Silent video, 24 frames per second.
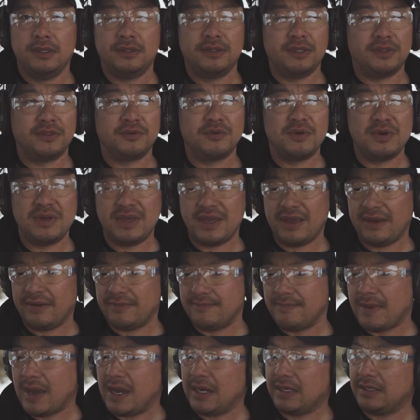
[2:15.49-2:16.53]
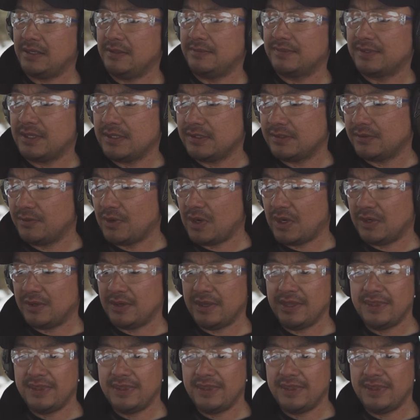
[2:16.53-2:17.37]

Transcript: the three and a half magnums as well,